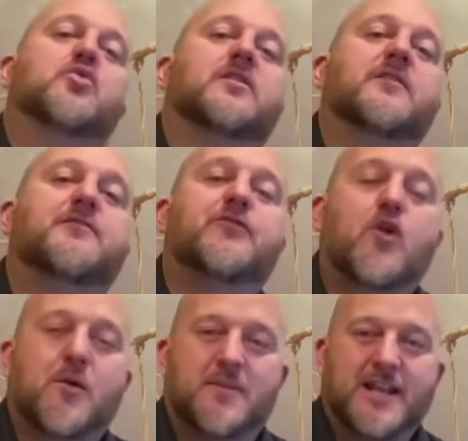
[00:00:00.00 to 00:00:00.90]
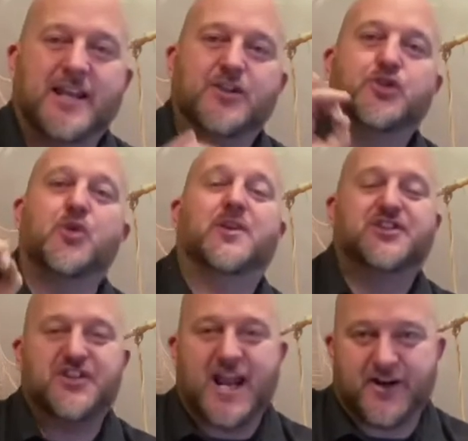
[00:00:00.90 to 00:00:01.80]
conformity to a
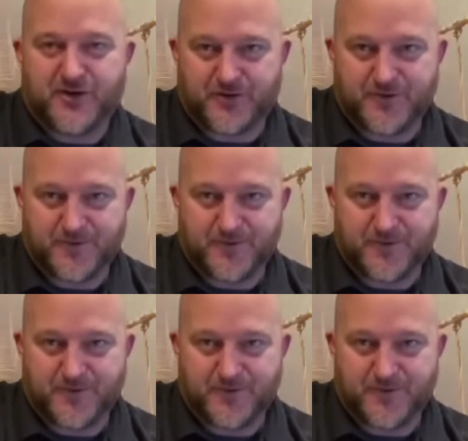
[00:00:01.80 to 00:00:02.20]
standard.